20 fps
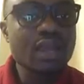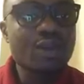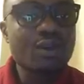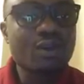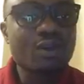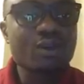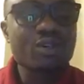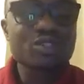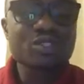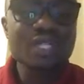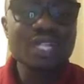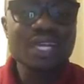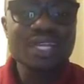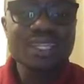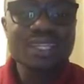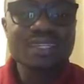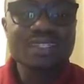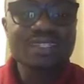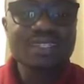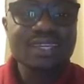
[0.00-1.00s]
Also
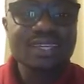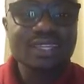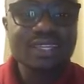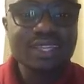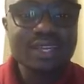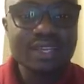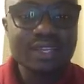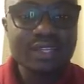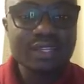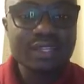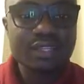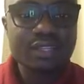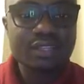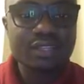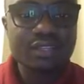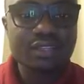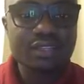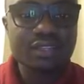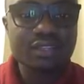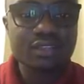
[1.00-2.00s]
understand that
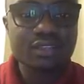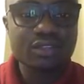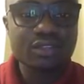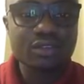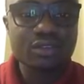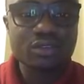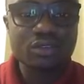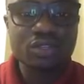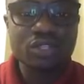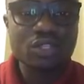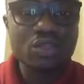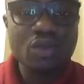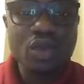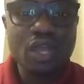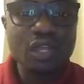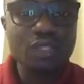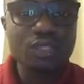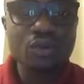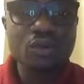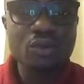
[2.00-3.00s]
you
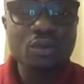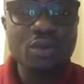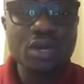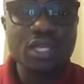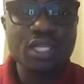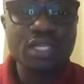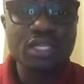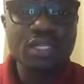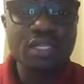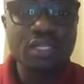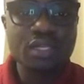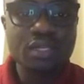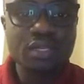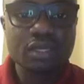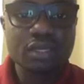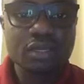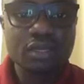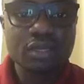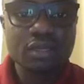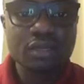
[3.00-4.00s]
are nobody.
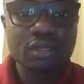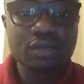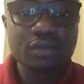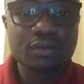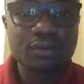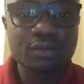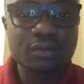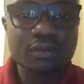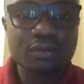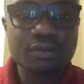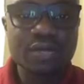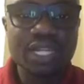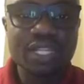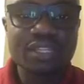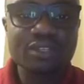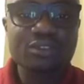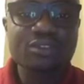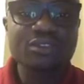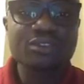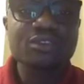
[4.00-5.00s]
But
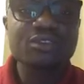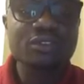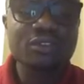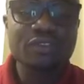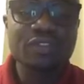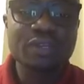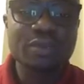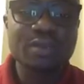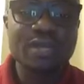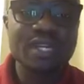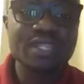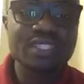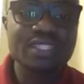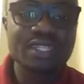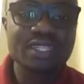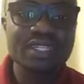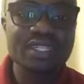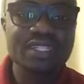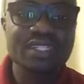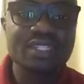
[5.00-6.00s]
the truth of the
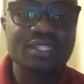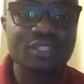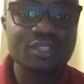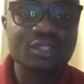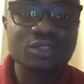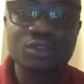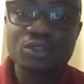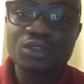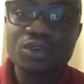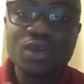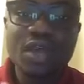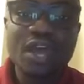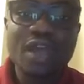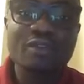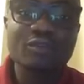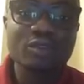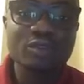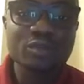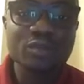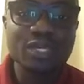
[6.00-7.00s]
matter is, you don't
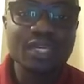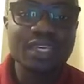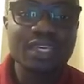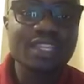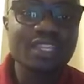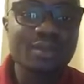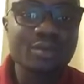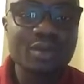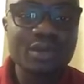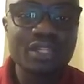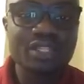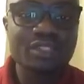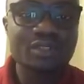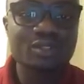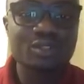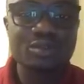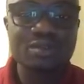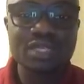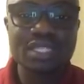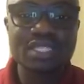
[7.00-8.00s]
have to be anybody
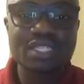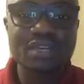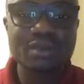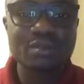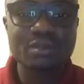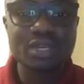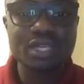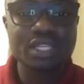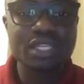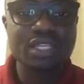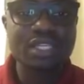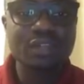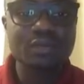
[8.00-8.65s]
to be somebody.